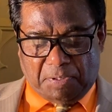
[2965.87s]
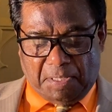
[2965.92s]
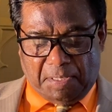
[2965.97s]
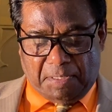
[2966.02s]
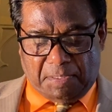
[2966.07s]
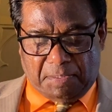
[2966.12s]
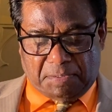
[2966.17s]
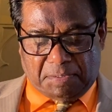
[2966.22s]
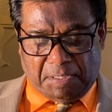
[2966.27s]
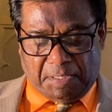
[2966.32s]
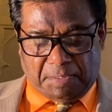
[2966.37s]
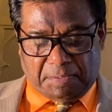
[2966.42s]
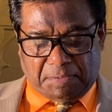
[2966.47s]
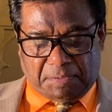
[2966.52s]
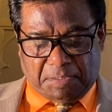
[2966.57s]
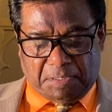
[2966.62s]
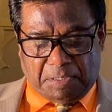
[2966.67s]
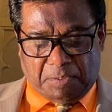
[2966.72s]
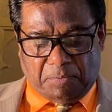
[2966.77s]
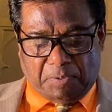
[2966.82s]
these
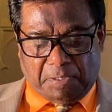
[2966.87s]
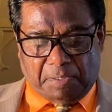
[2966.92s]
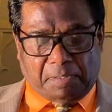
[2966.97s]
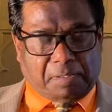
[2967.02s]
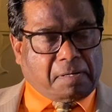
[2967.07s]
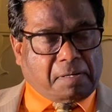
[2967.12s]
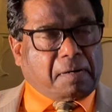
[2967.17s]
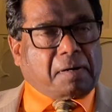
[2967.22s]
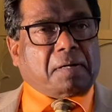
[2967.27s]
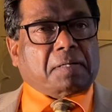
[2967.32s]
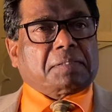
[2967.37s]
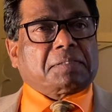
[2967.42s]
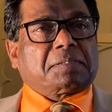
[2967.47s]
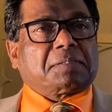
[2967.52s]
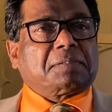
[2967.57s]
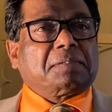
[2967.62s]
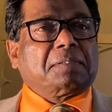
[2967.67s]
things in your hearts?